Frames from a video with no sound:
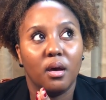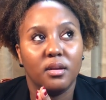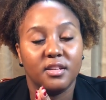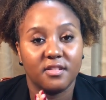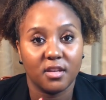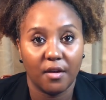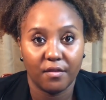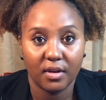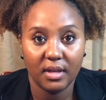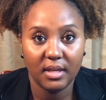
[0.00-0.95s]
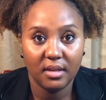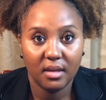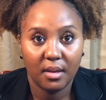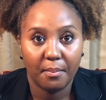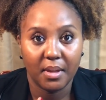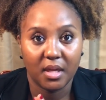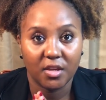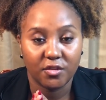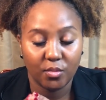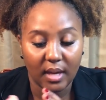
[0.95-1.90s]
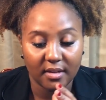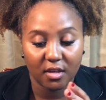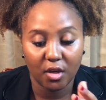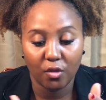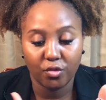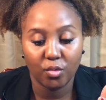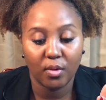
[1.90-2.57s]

discovery because you had to go through